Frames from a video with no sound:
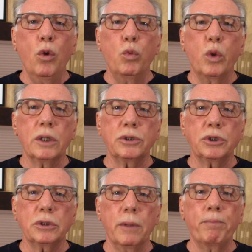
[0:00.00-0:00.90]

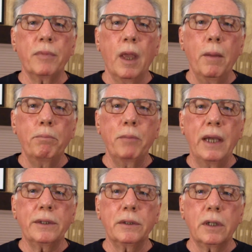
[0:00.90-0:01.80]
which
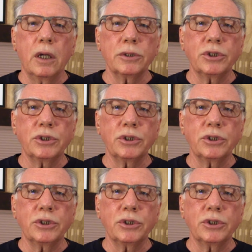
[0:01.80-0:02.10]
make us